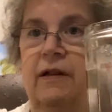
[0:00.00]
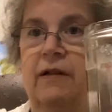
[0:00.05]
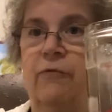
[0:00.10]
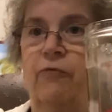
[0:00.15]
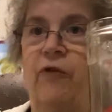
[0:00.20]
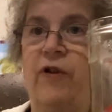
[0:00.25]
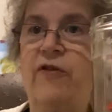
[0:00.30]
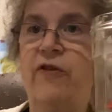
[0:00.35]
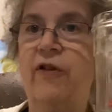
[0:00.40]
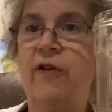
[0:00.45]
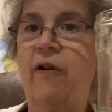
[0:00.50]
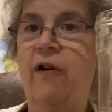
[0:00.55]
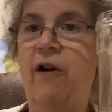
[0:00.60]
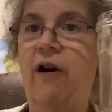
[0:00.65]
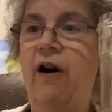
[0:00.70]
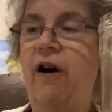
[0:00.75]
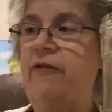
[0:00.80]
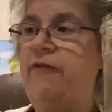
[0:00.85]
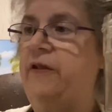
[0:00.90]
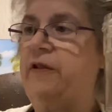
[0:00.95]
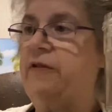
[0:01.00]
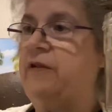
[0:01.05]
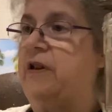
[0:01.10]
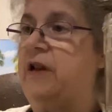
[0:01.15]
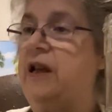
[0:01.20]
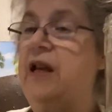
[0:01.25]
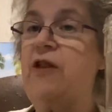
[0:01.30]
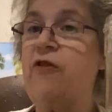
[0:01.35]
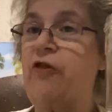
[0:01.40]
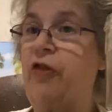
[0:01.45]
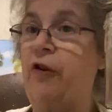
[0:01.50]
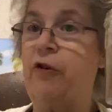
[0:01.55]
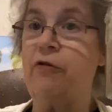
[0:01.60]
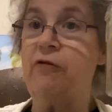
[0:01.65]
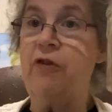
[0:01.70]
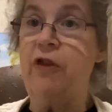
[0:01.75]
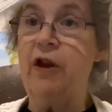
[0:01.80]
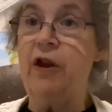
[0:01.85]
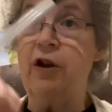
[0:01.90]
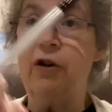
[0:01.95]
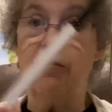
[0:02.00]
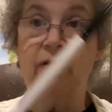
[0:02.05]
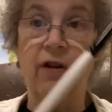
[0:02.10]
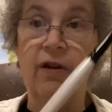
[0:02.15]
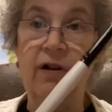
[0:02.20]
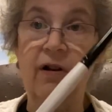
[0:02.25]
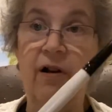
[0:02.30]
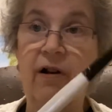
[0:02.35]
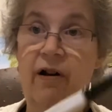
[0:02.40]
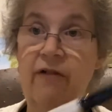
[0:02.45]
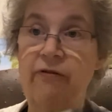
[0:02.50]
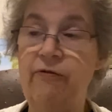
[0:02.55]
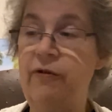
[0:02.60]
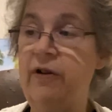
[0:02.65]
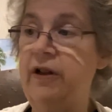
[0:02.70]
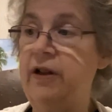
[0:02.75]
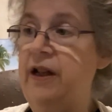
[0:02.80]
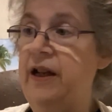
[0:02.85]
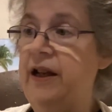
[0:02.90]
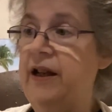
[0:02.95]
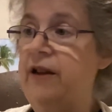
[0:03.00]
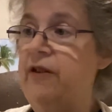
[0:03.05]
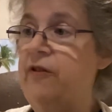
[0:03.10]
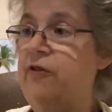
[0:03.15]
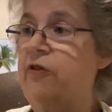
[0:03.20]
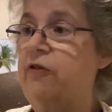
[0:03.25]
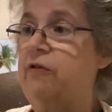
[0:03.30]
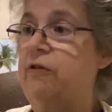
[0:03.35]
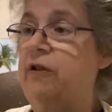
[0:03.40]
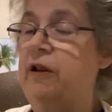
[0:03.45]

rinse it off. It gets the acrylic off really nice,